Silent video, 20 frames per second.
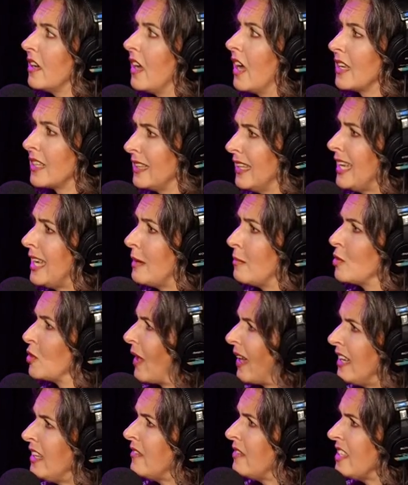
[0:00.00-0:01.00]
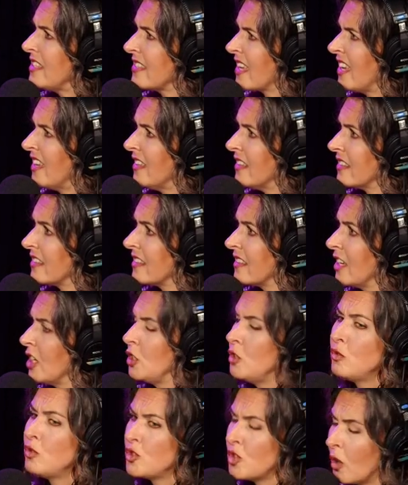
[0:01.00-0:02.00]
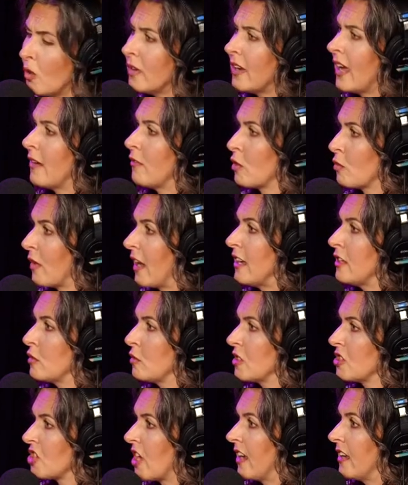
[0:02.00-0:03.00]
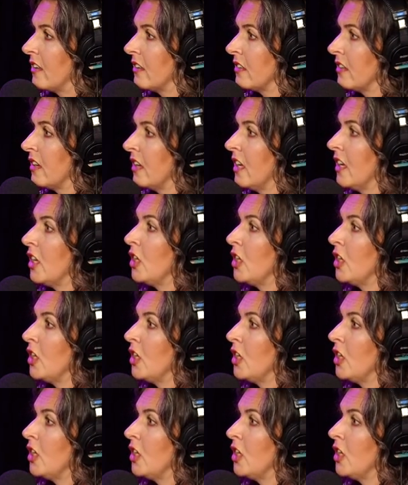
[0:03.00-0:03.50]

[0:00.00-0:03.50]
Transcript: a claim to any of these kids. You don't have a right to a child.